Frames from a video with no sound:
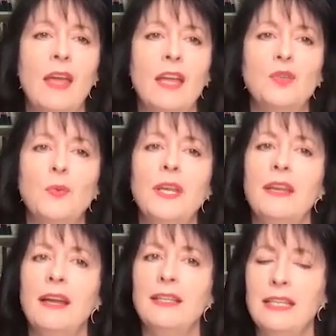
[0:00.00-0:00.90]
In
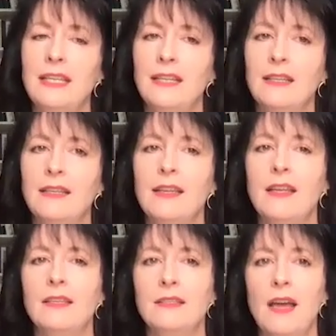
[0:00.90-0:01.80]
2019,
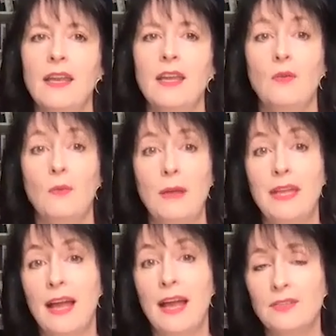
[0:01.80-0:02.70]
Saudi Arabia
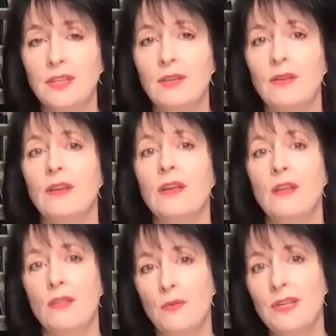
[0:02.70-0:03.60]
executed
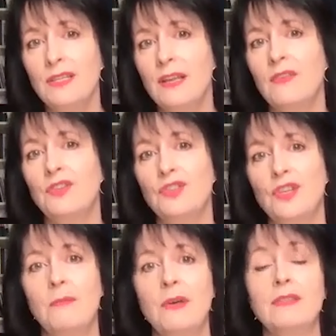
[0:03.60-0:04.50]
37
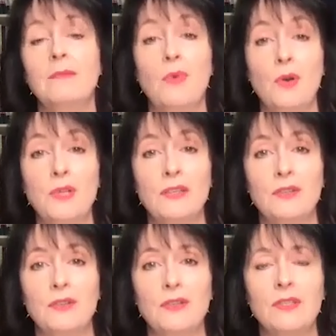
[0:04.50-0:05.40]
Shia Muslim
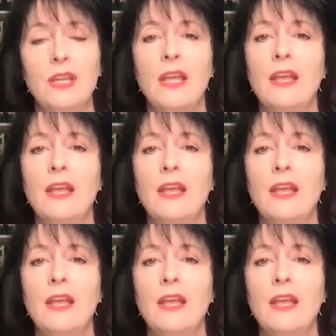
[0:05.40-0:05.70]
protesters,